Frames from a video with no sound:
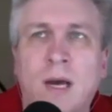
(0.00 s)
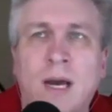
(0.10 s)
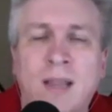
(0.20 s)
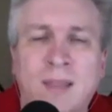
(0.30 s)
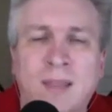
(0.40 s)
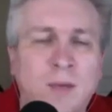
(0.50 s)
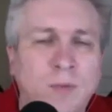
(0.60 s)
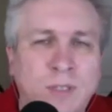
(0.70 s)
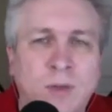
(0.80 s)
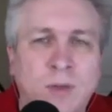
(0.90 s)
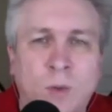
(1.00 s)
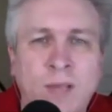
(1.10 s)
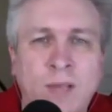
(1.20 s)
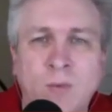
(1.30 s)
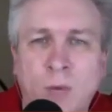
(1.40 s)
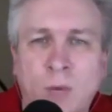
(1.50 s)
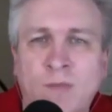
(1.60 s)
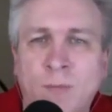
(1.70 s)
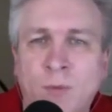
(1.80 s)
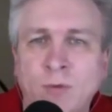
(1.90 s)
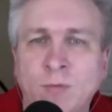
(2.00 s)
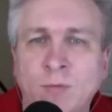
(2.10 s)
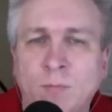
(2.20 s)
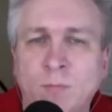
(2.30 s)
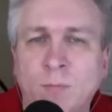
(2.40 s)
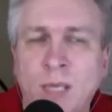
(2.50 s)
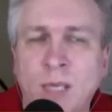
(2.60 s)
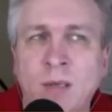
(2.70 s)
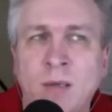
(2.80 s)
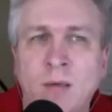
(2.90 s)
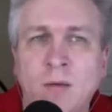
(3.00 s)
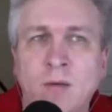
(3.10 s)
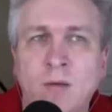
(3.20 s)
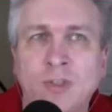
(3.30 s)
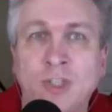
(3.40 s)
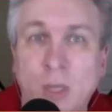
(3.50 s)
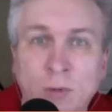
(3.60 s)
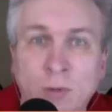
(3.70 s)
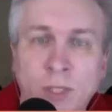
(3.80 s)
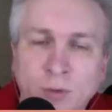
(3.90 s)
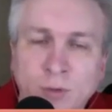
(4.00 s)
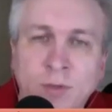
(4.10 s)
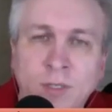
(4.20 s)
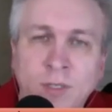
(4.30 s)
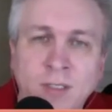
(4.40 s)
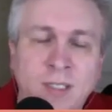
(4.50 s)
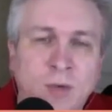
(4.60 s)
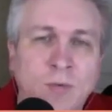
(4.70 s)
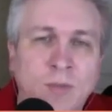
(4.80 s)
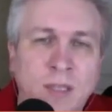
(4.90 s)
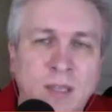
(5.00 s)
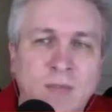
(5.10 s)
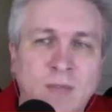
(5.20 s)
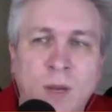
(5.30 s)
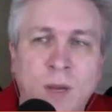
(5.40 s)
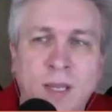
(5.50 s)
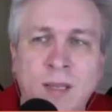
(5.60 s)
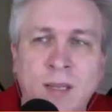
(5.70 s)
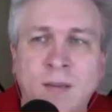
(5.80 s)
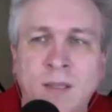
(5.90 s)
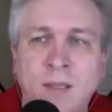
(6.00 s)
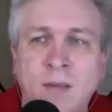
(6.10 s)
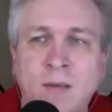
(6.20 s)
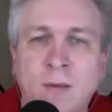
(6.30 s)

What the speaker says: I think we're still a ways away from those being generally useful, because I don't think they've quite hit the